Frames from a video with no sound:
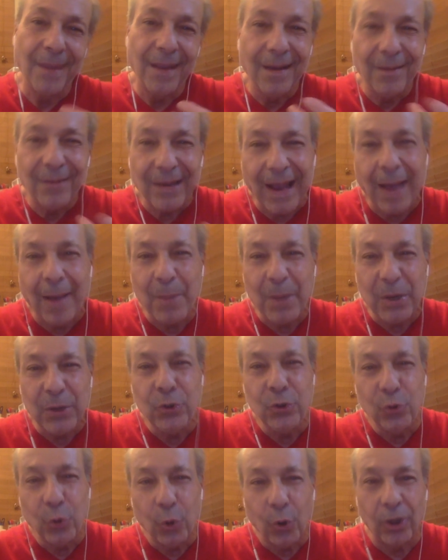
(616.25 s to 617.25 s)
I'm a New
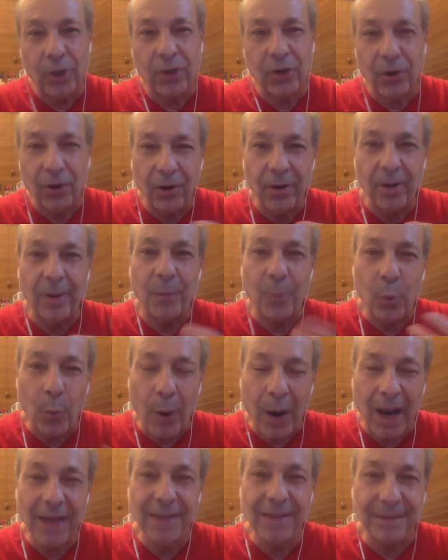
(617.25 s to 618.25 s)
Yorker. I'm a
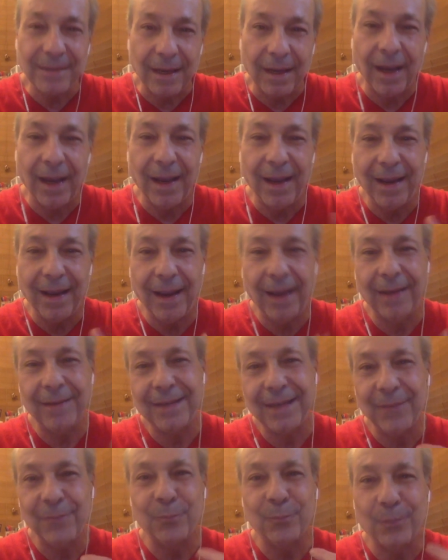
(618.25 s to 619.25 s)
wise guy. I
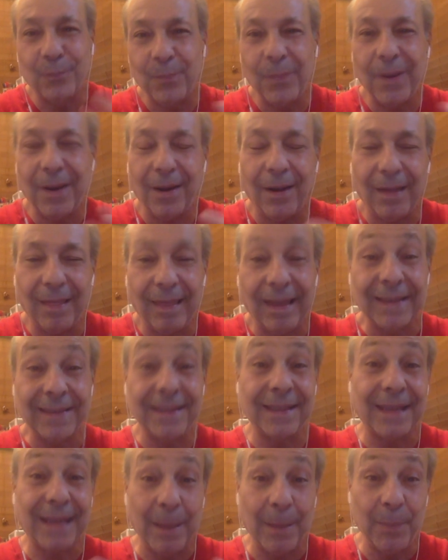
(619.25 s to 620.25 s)
give them, you know, I like to
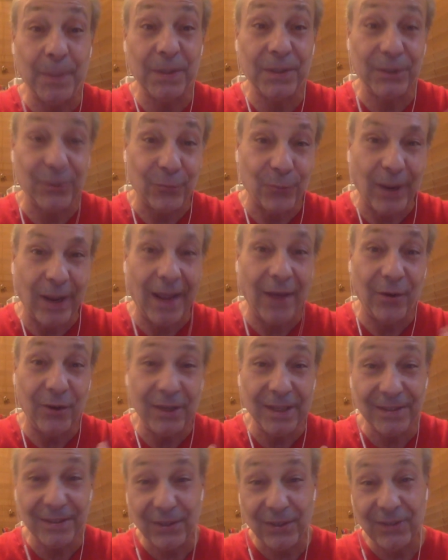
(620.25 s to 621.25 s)
kibitz around,
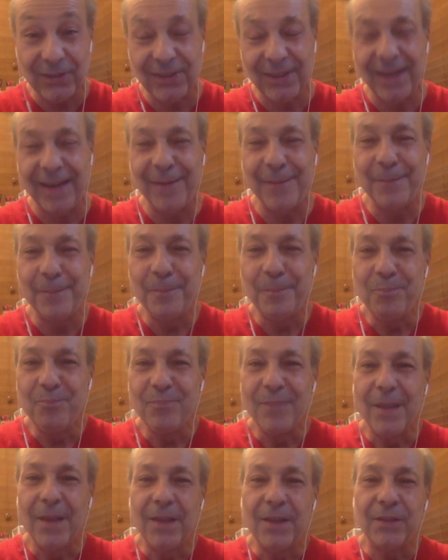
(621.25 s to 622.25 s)
as they say.
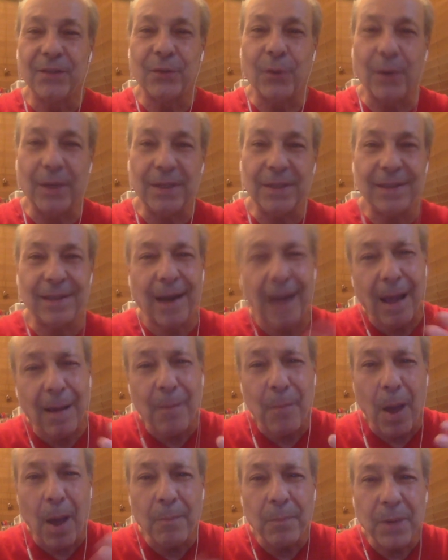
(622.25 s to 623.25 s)
So I said,
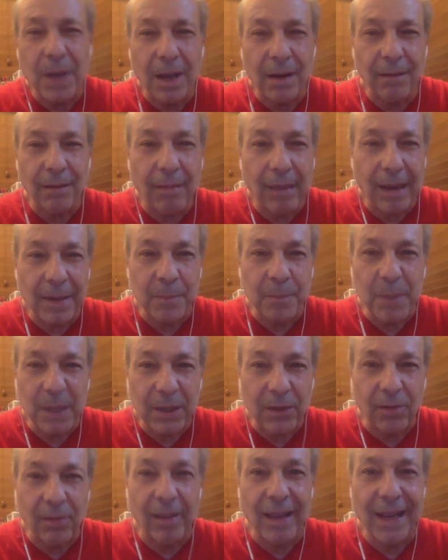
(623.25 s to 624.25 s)
I'm kind of like
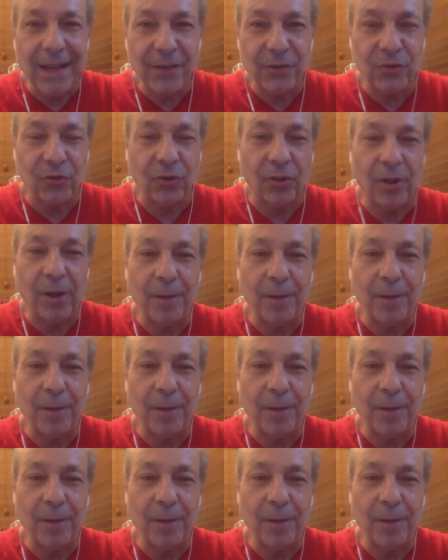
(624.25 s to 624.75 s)
Michelangelo.